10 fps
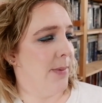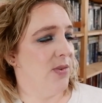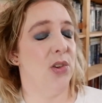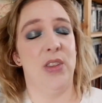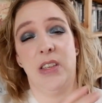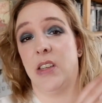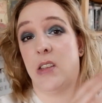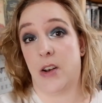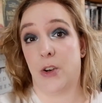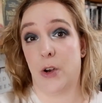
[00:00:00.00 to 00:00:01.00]
So this is
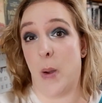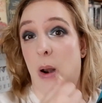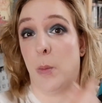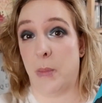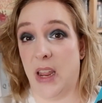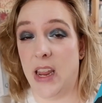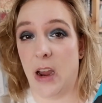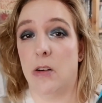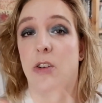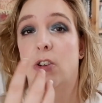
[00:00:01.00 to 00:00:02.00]
centered about our main
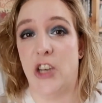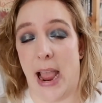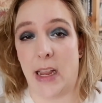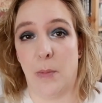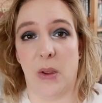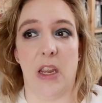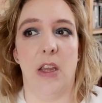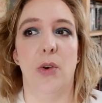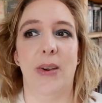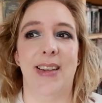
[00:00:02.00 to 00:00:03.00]
character, Jacoby,
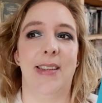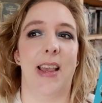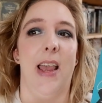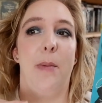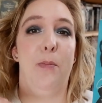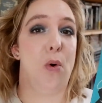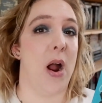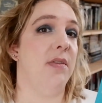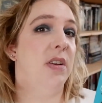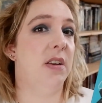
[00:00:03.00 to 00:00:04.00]
who is a
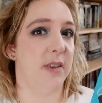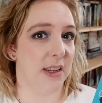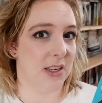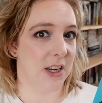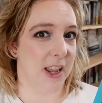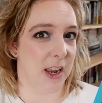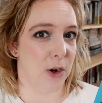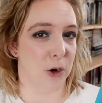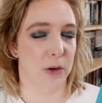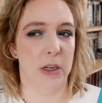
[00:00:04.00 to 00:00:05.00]
private
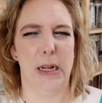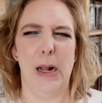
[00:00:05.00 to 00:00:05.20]
investigator